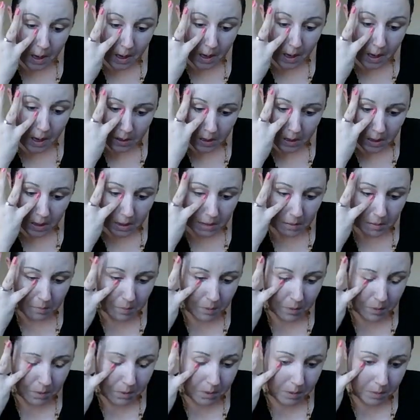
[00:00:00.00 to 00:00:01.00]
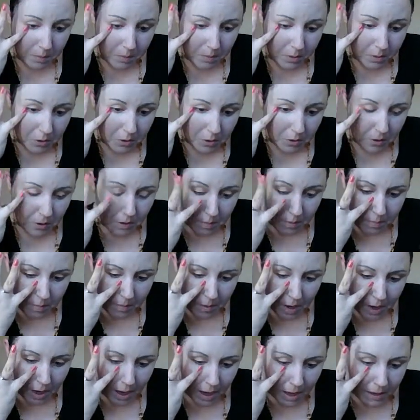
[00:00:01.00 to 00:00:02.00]
It's kind of better to try to
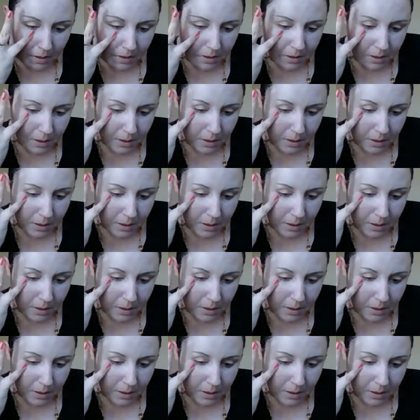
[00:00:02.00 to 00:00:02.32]
pat